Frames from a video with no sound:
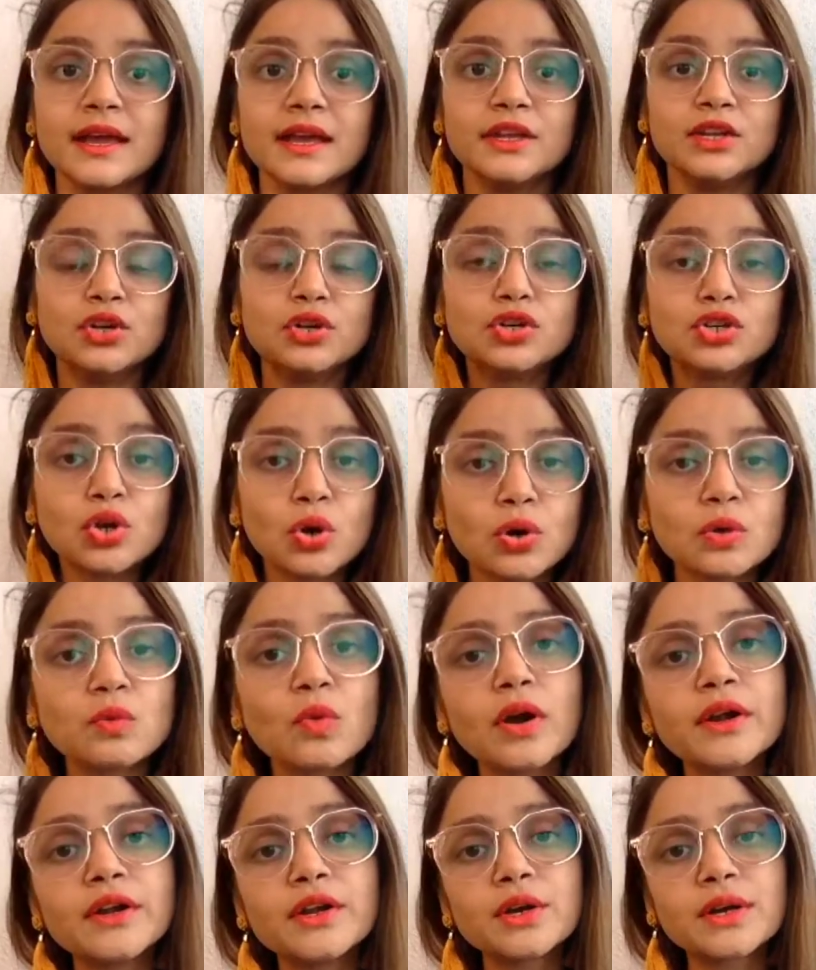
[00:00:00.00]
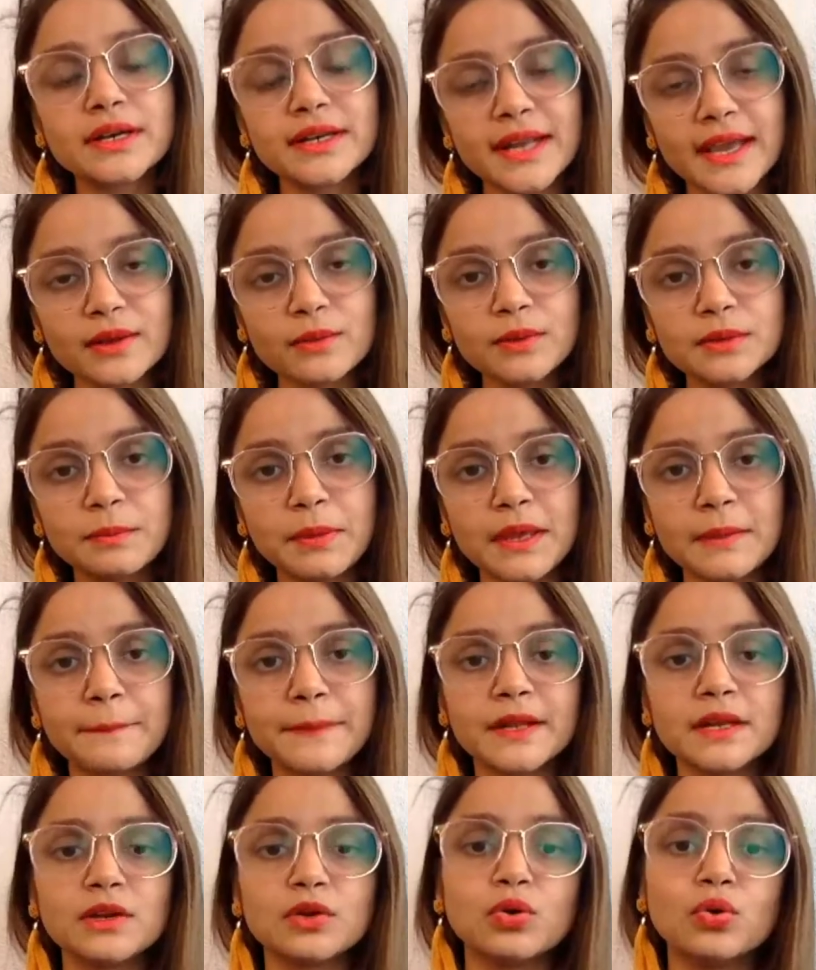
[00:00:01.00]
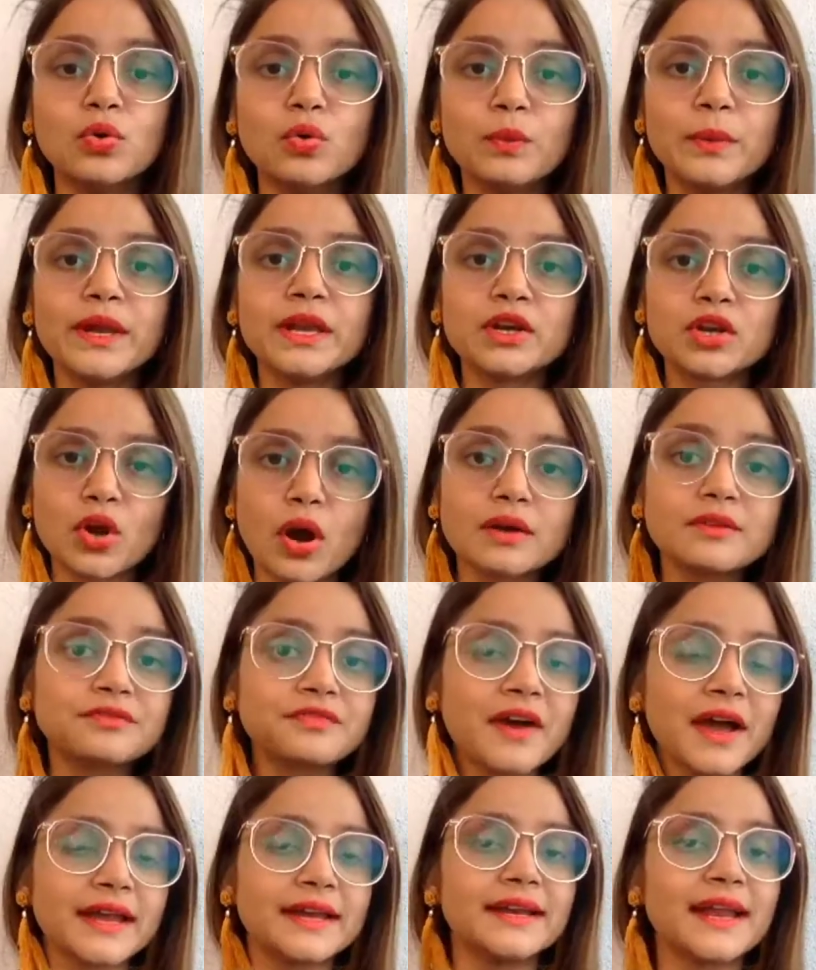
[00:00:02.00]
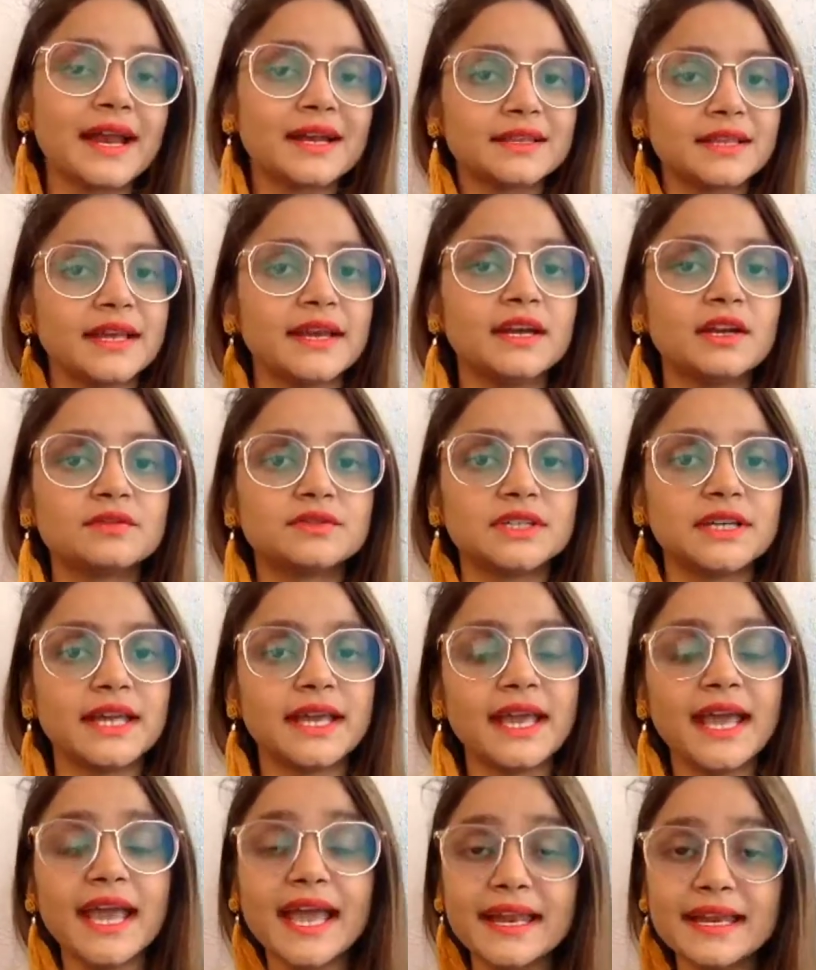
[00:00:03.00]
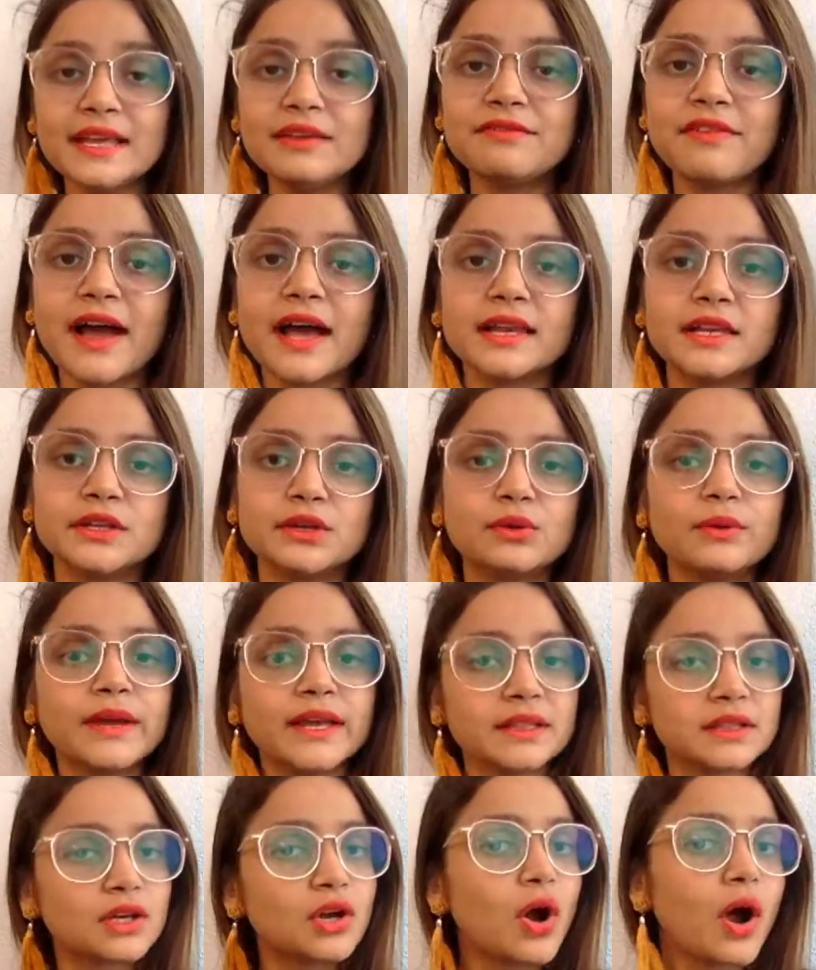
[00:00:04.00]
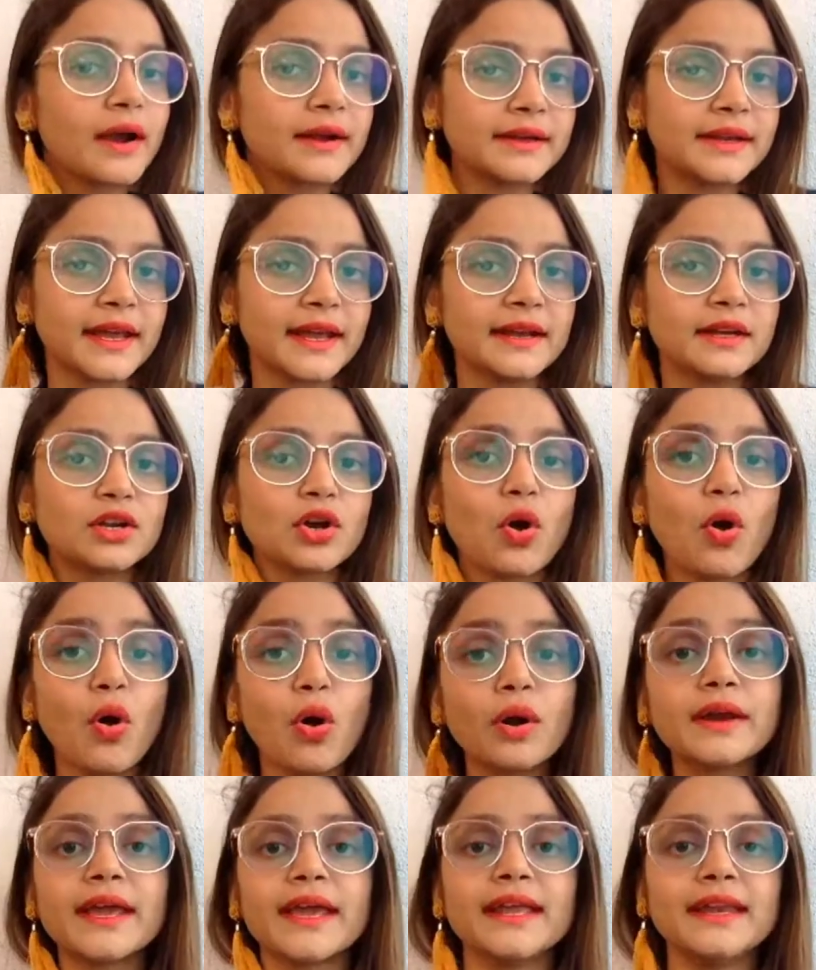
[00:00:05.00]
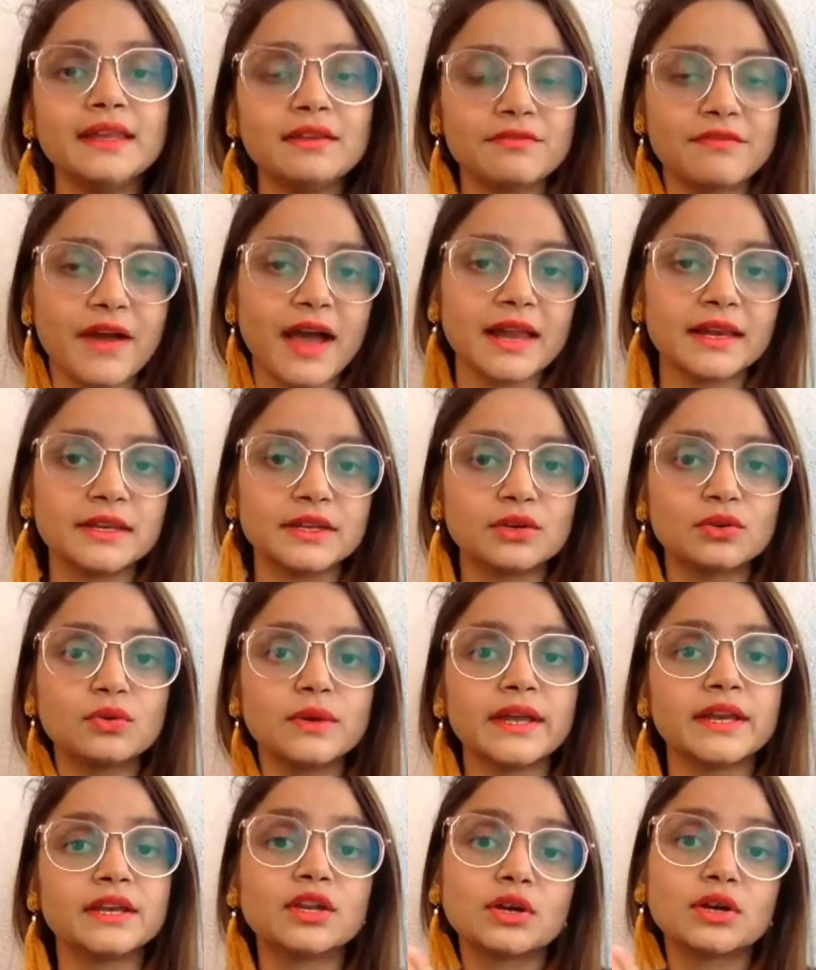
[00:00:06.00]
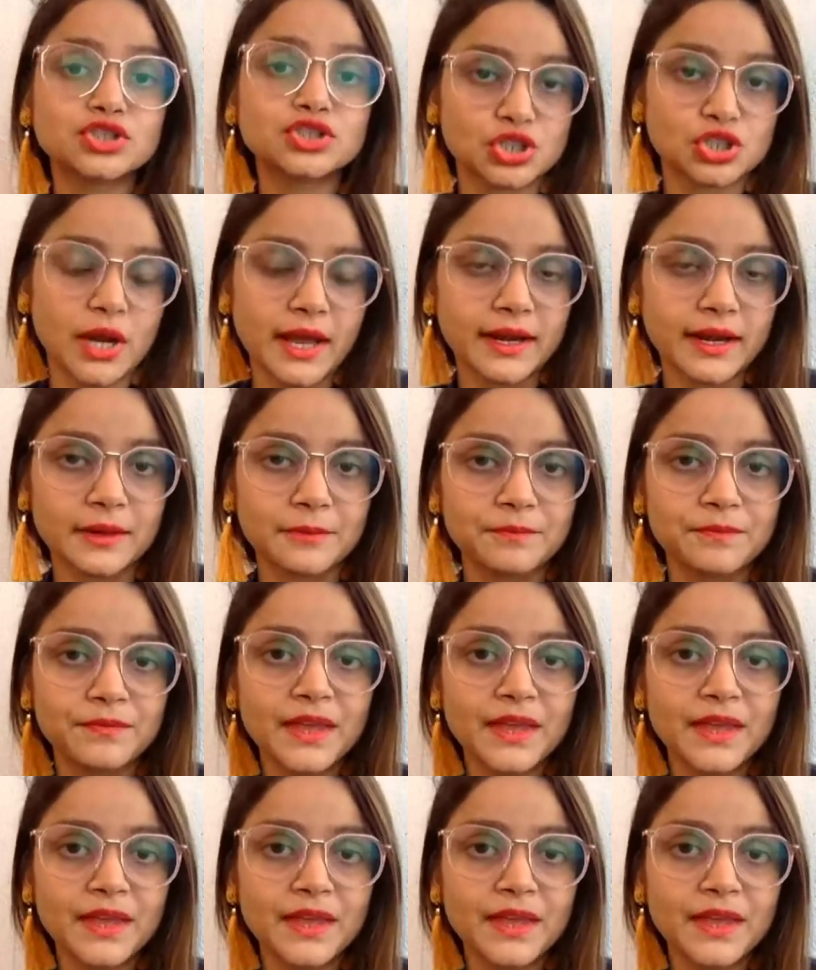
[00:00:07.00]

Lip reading: You don't want to connect with people who will not find at the end of the day any value in the content or any value in your sharing.